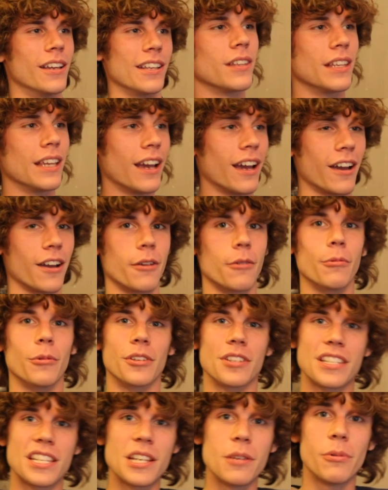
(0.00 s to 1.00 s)
Yeah,
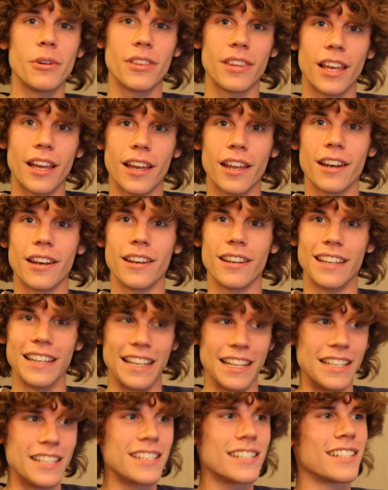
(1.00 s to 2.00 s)
we'll see when that
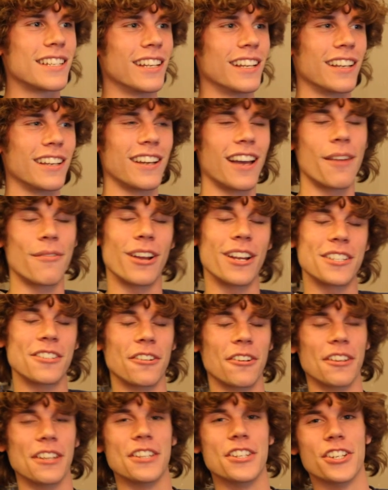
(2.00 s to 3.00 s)
is. I'm not
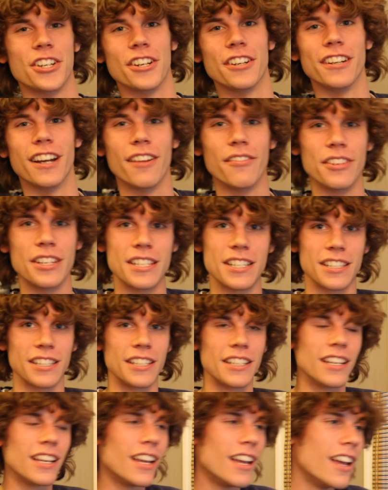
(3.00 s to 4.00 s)
totally sure,
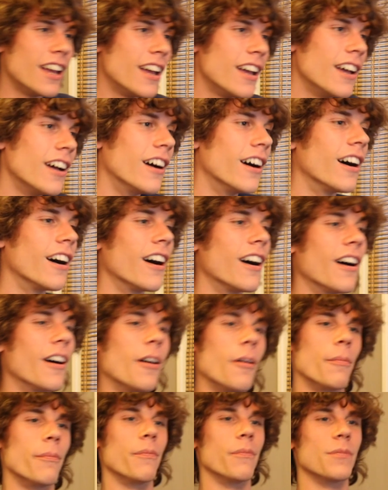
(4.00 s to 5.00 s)
obviously.
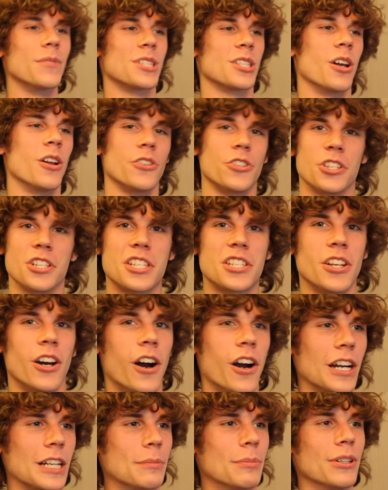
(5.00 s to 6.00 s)
It's all just
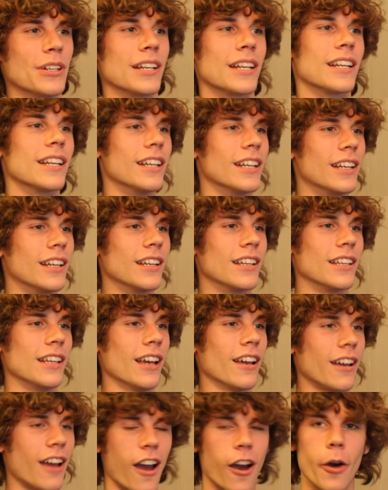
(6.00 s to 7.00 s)
talk, but
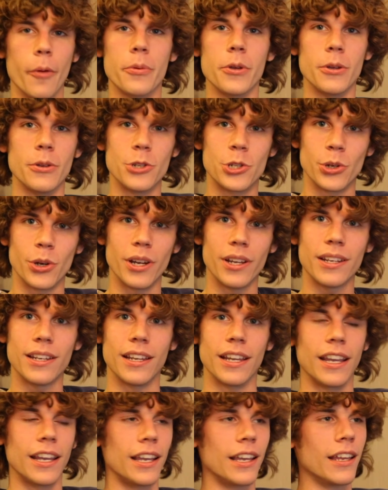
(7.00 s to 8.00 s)
yeah, I hope you
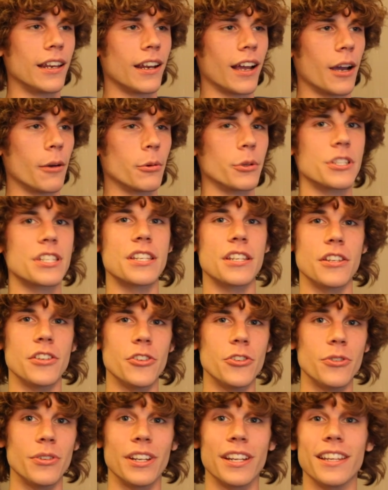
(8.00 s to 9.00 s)
enjoyed, and I will see
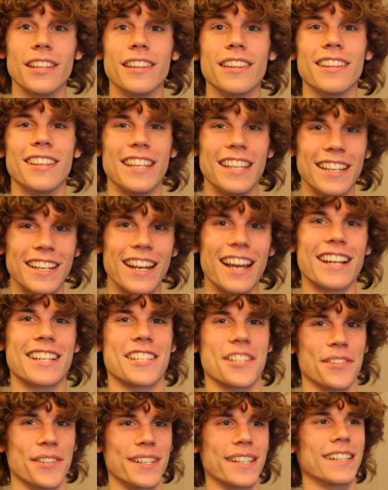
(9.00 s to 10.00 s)
you in the
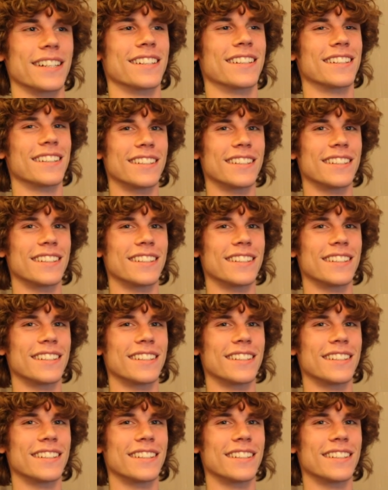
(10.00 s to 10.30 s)
next one.